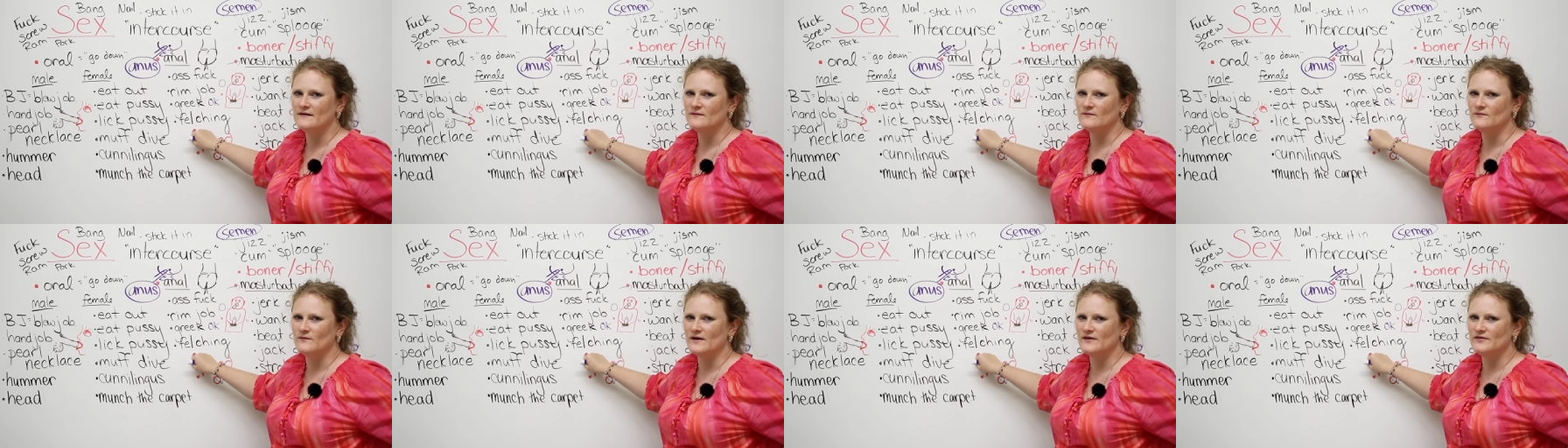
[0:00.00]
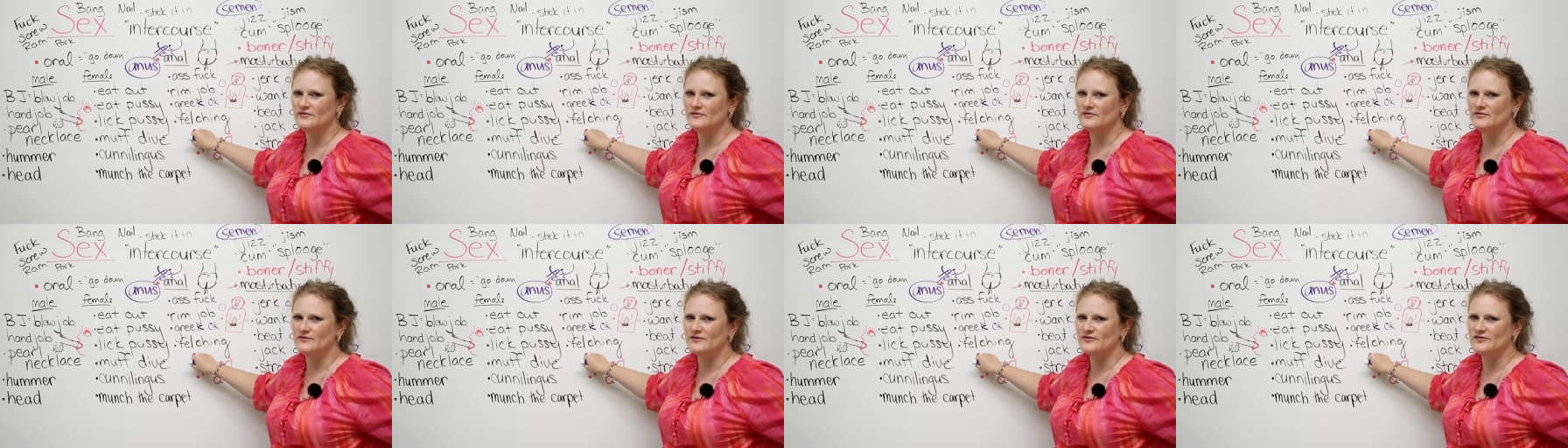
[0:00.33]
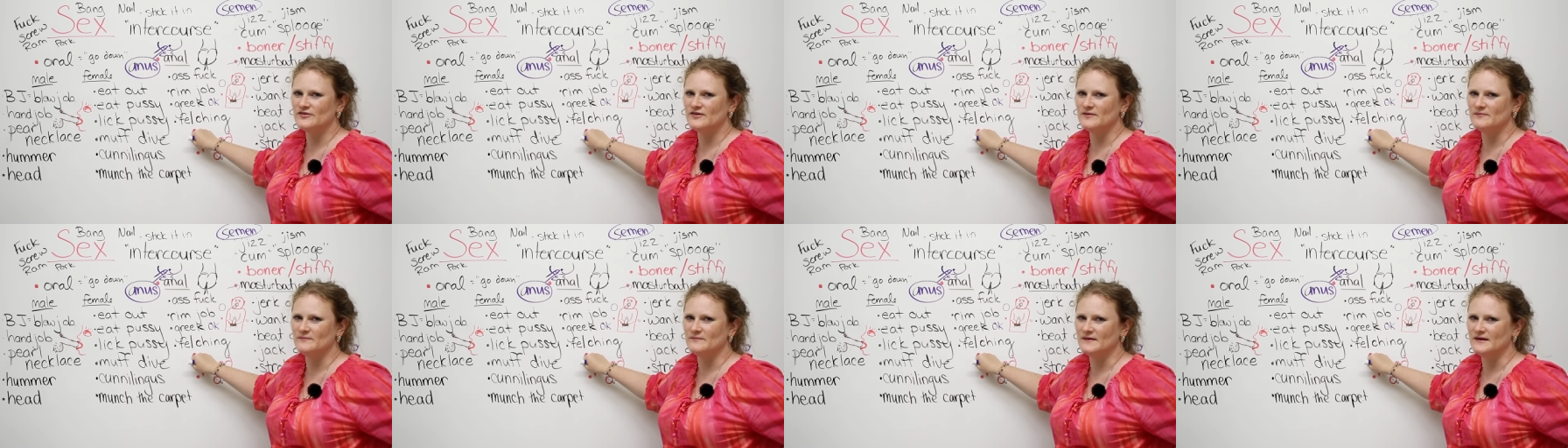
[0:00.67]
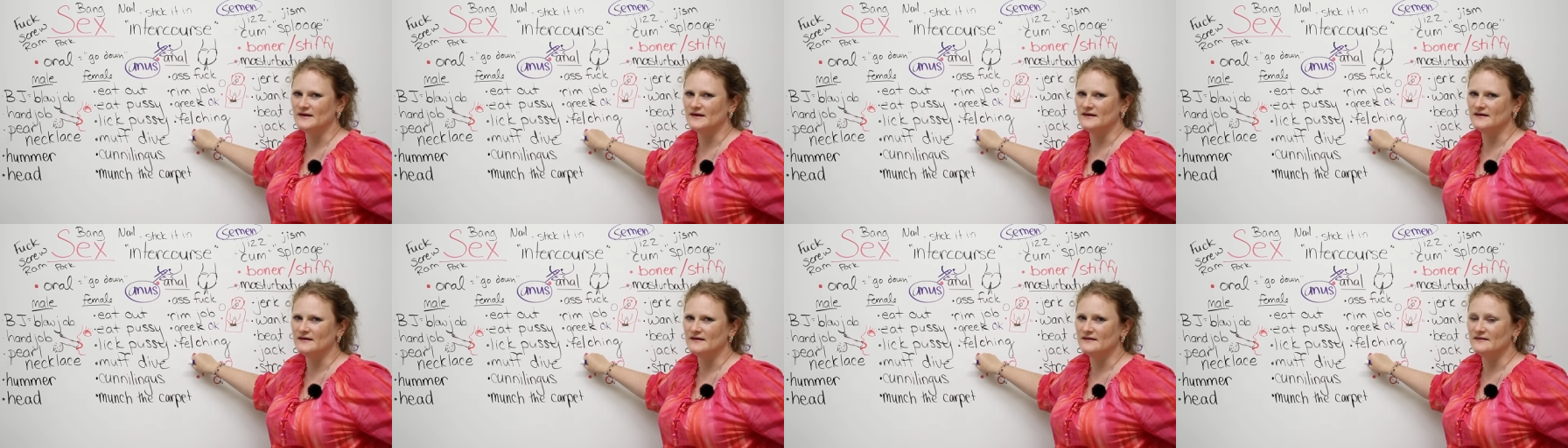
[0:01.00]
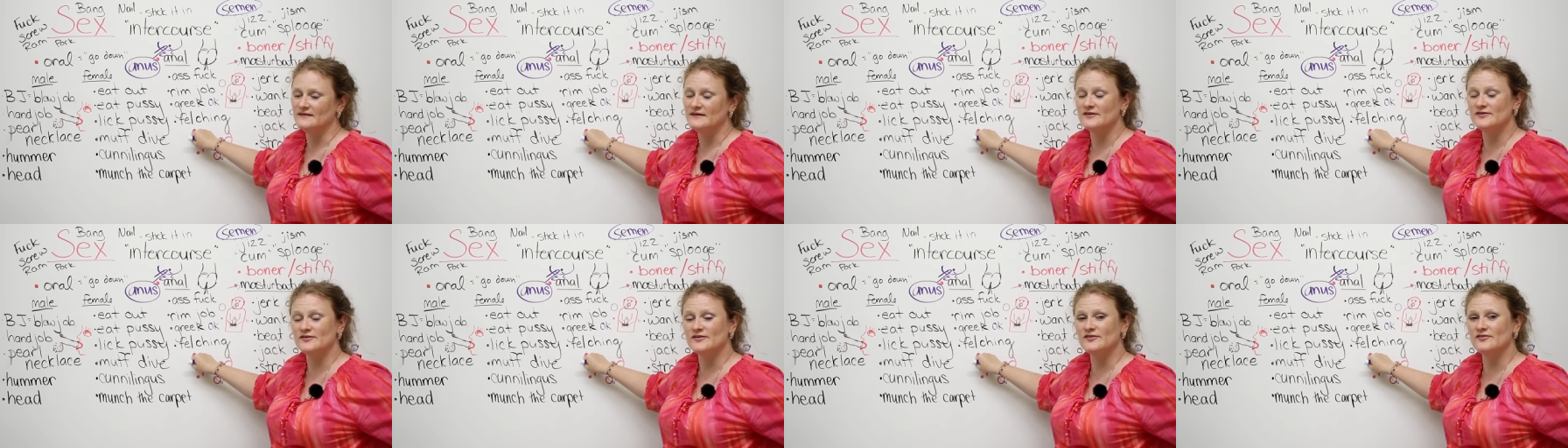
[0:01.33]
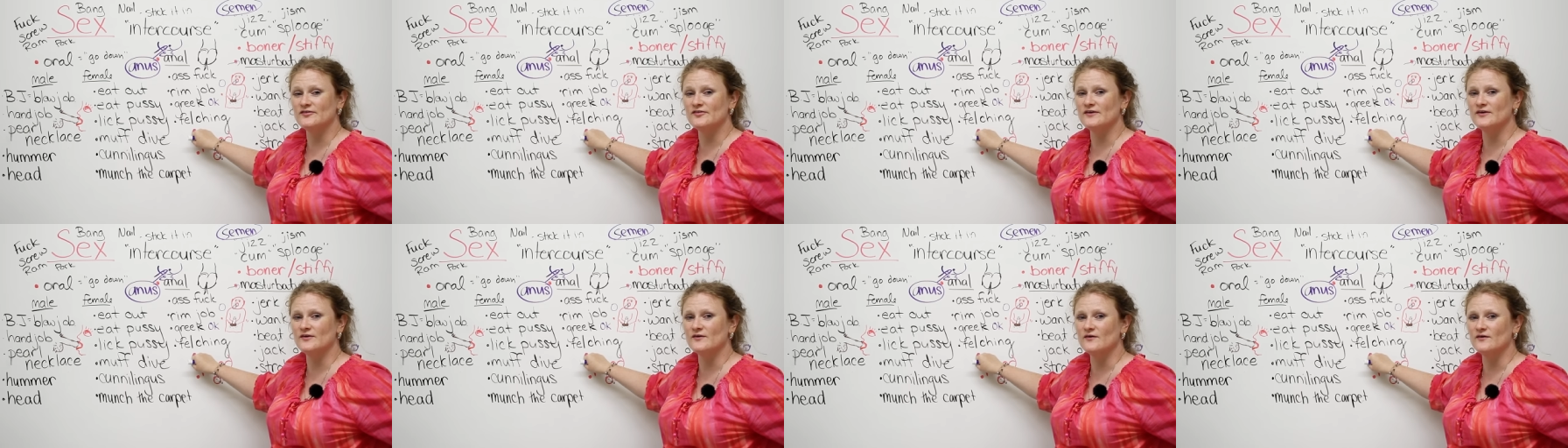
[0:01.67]
What does it mean? This is
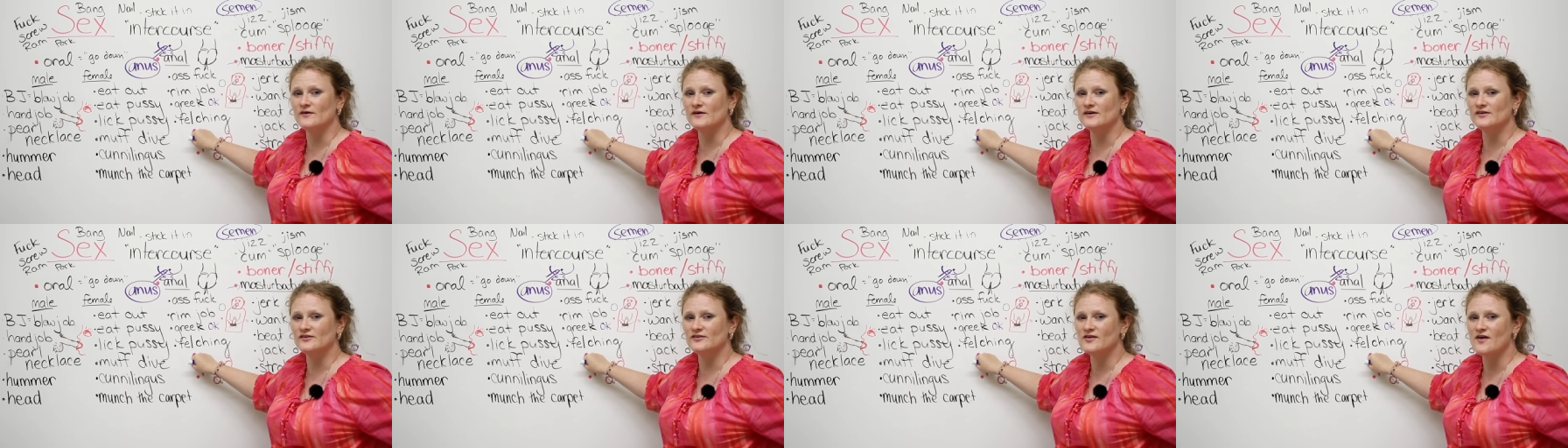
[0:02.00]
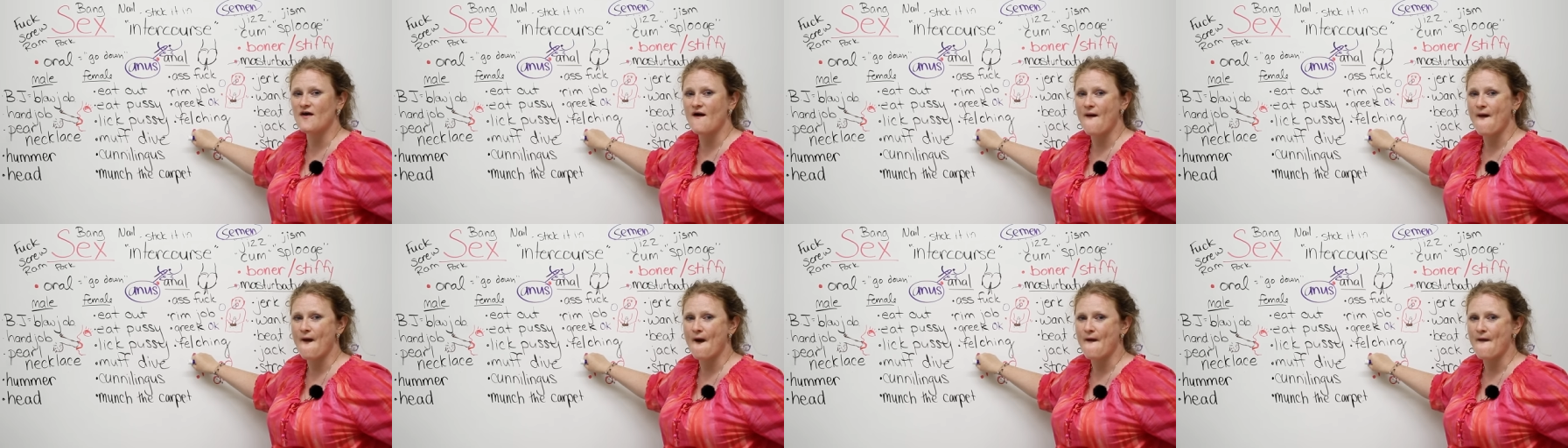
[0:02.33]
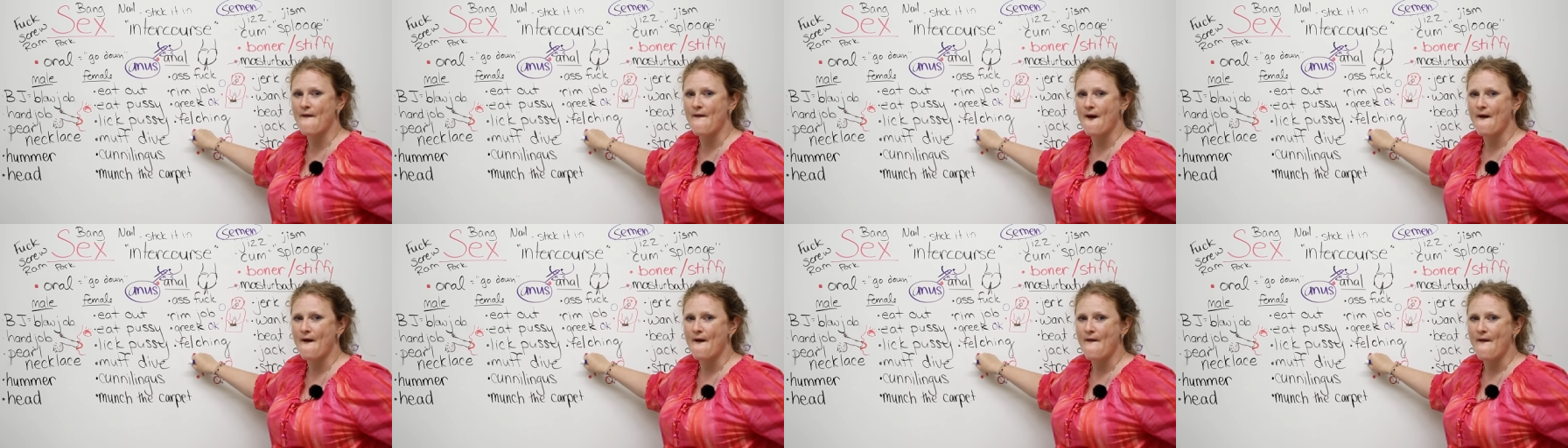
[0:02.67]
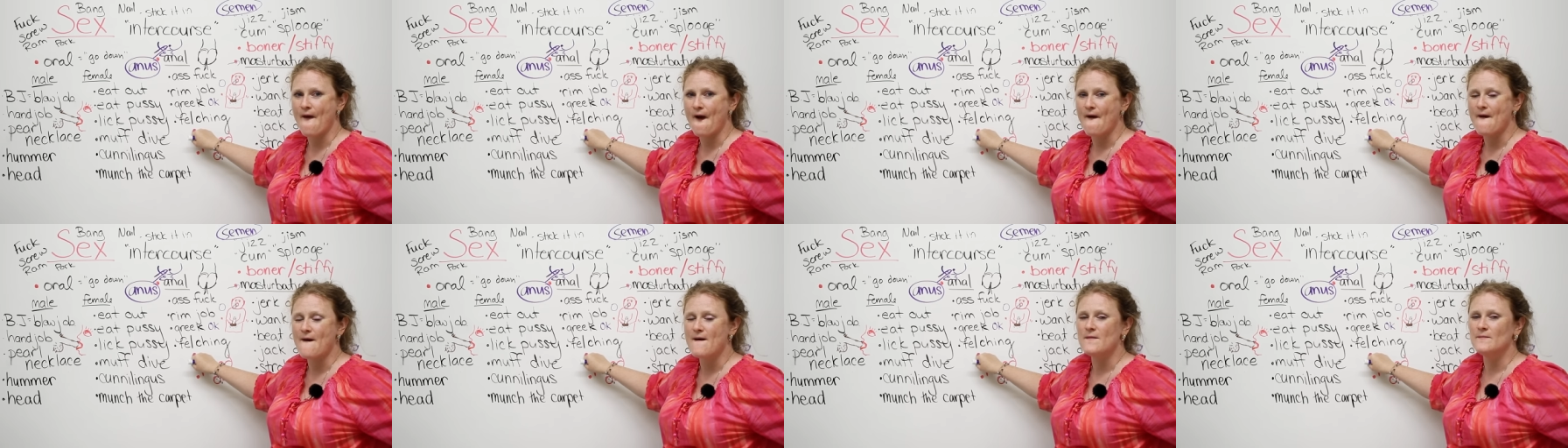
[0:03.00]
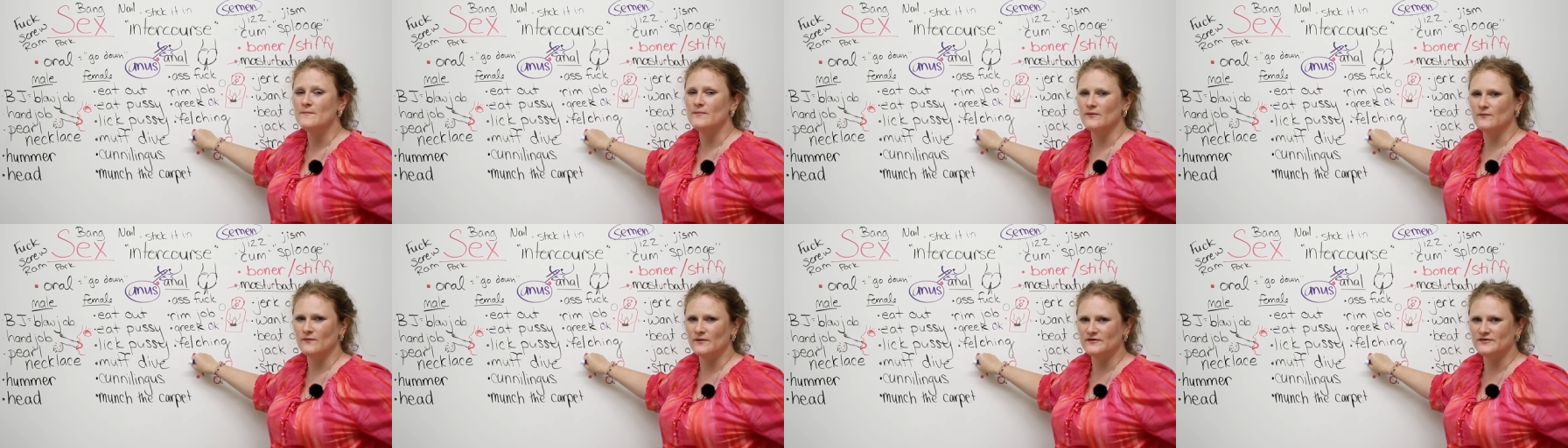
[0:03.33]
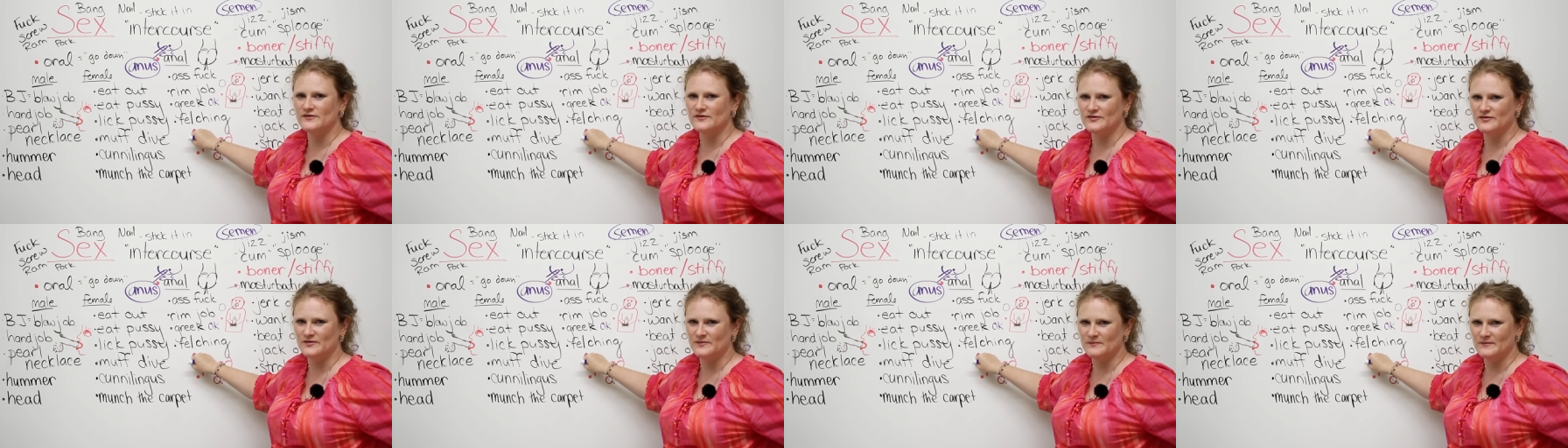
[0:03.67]
the noise, but what
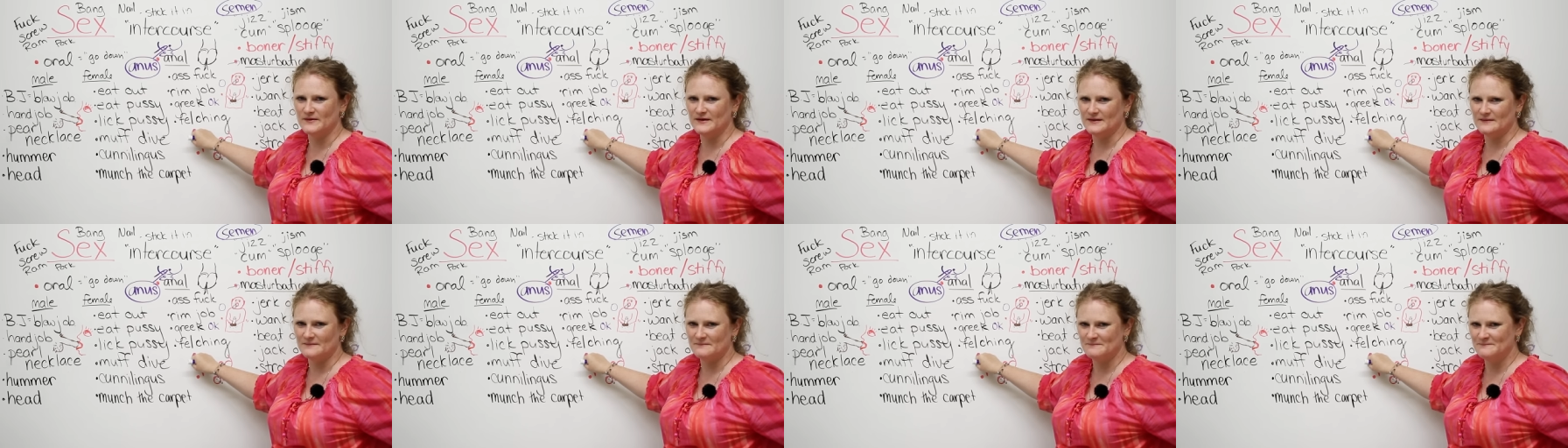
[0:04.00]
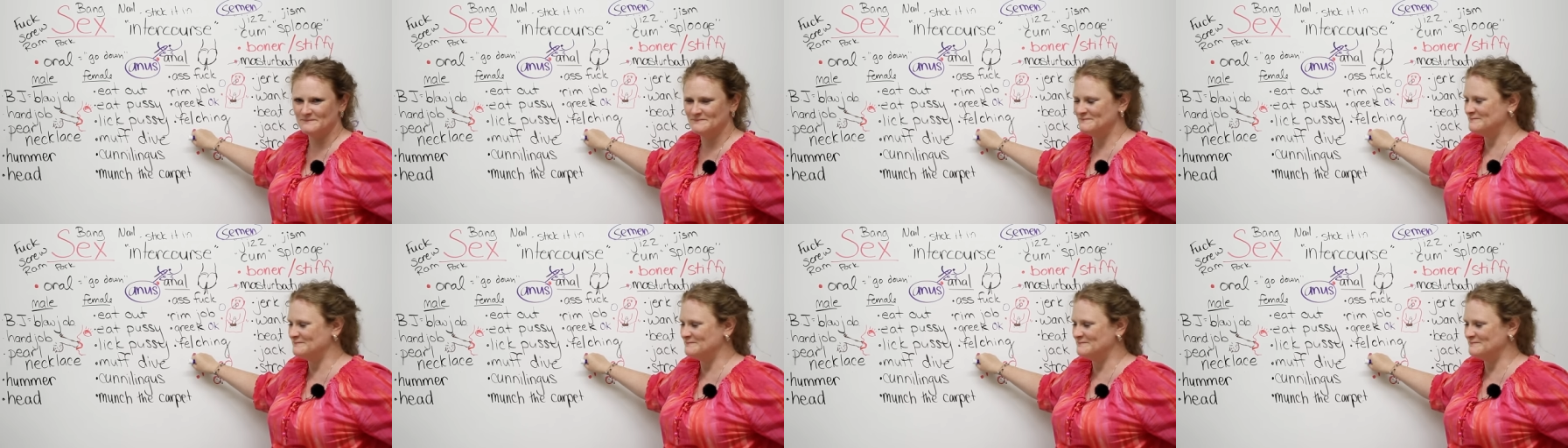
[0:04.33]
does it mean?